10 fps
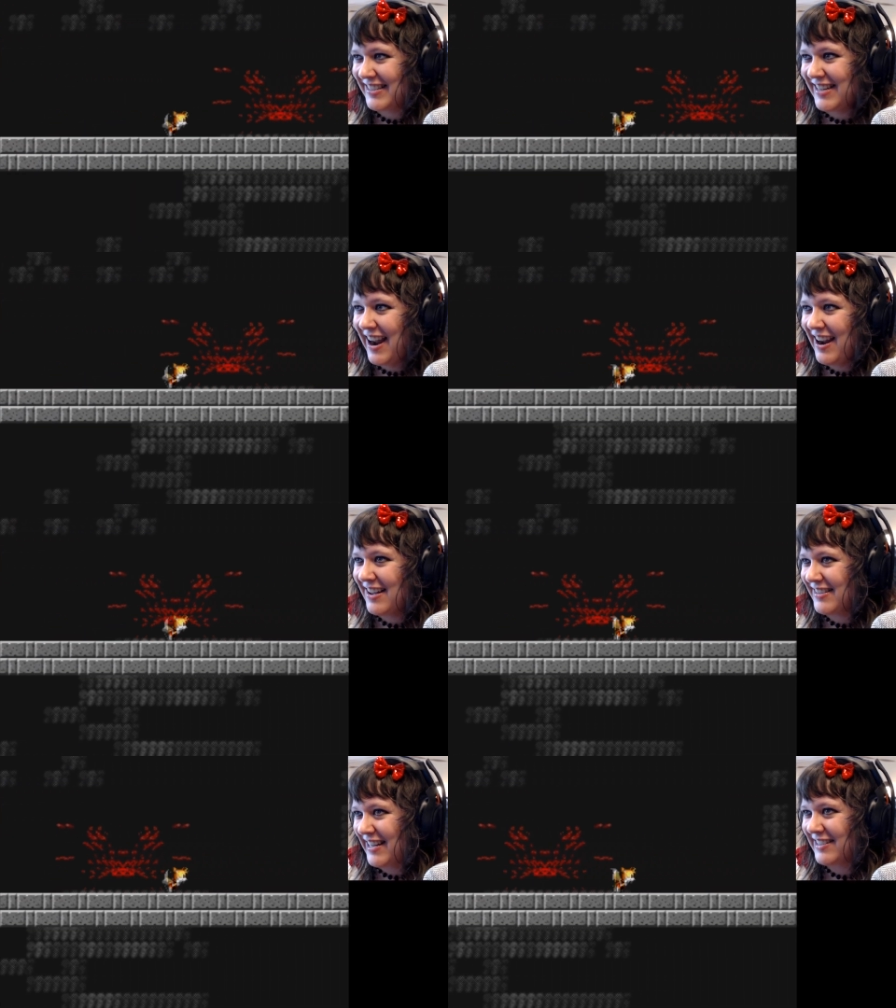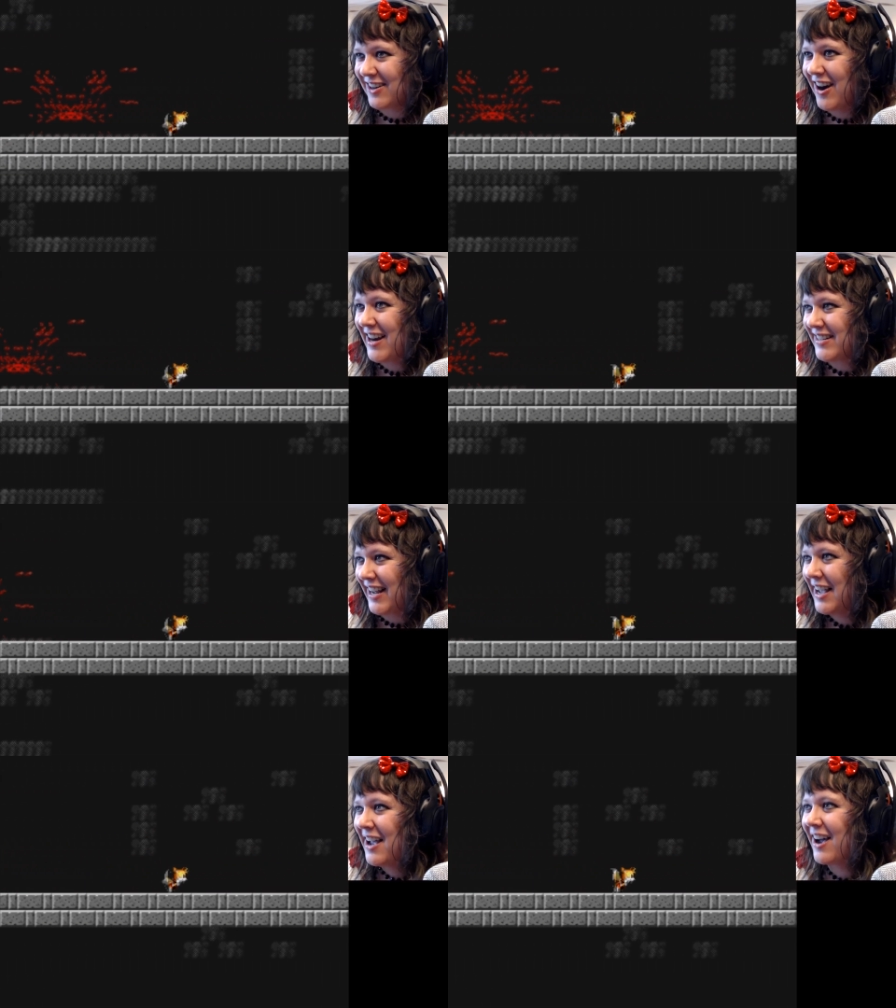It's Tails! He's
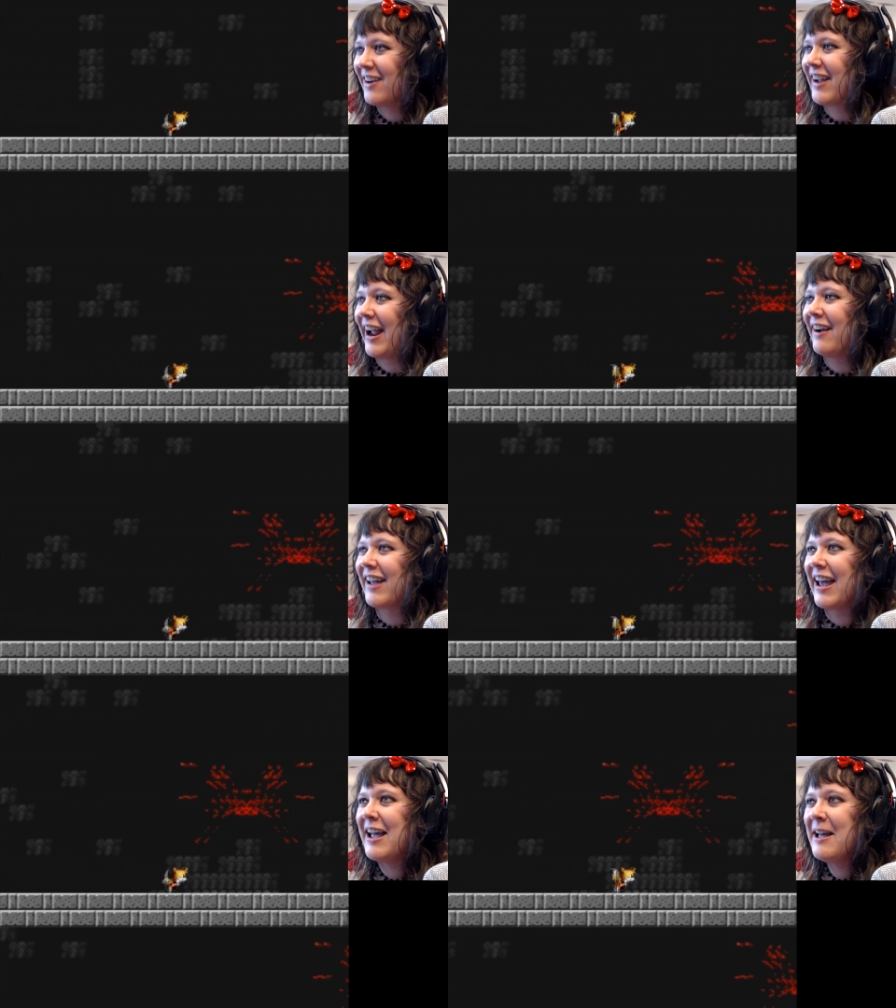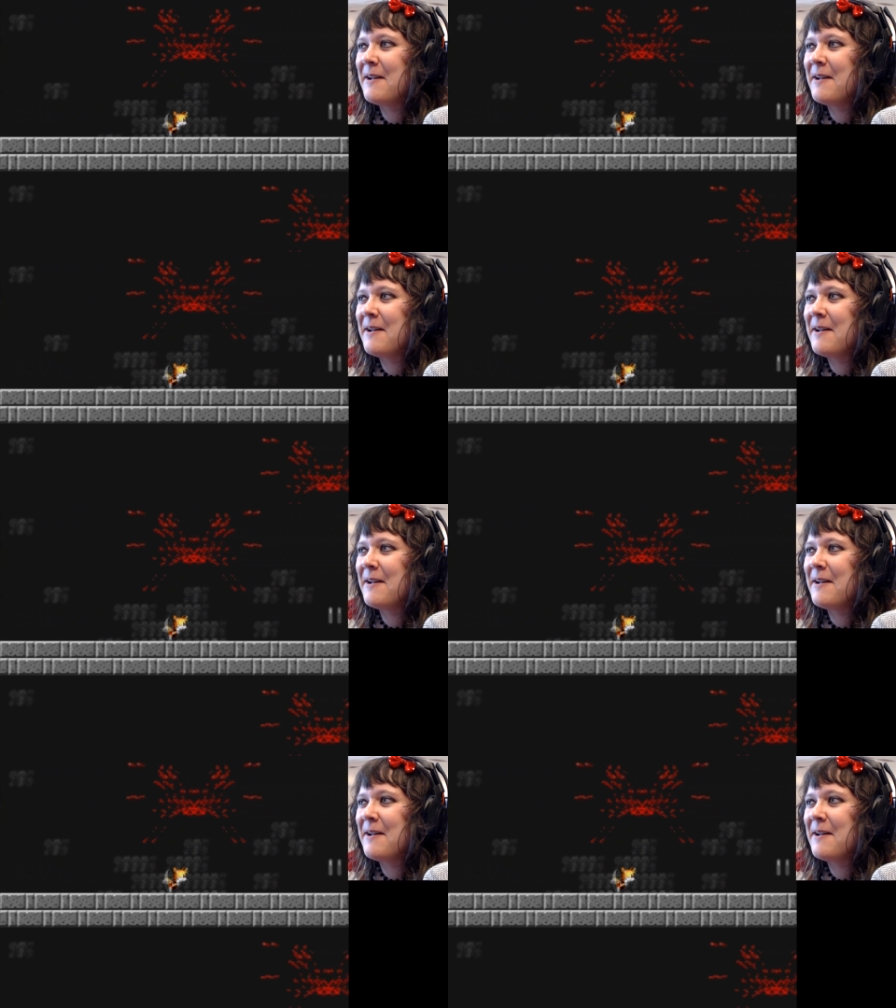crazy! Okay, okay.